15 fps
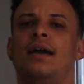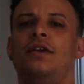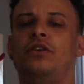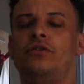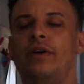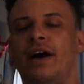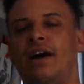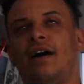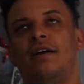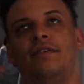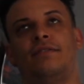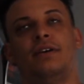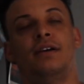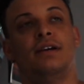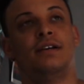you
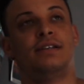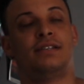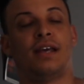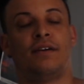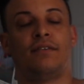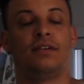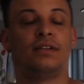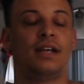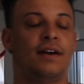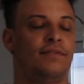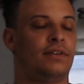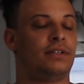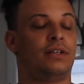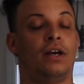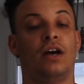have
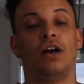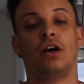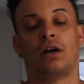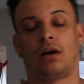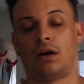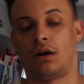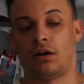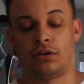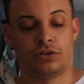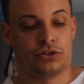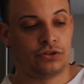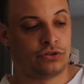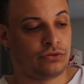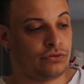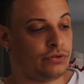7-Eleven,
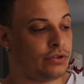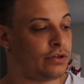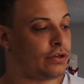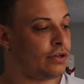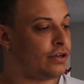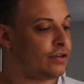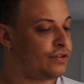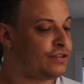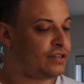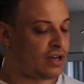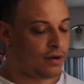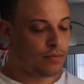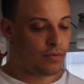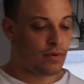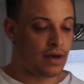Carl's Jr.,
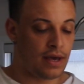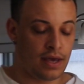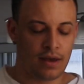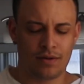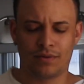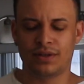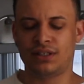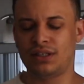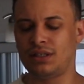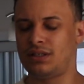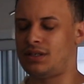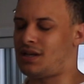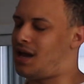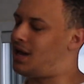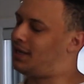Subway, which
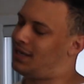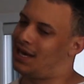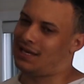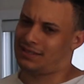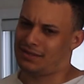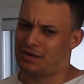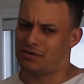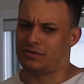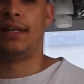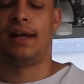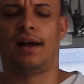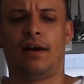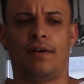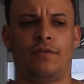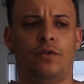is, I guess, see
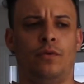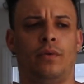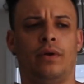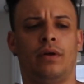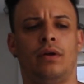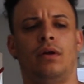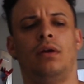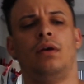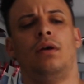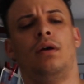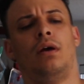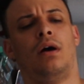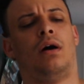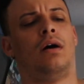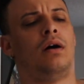that however you want.
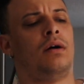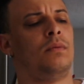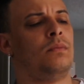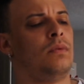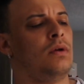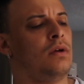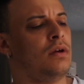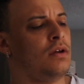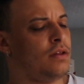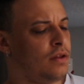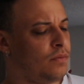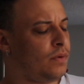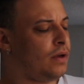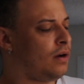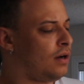
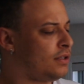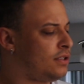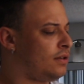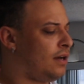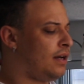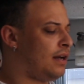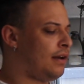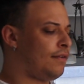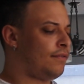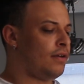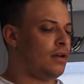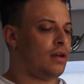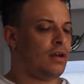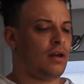Then we also have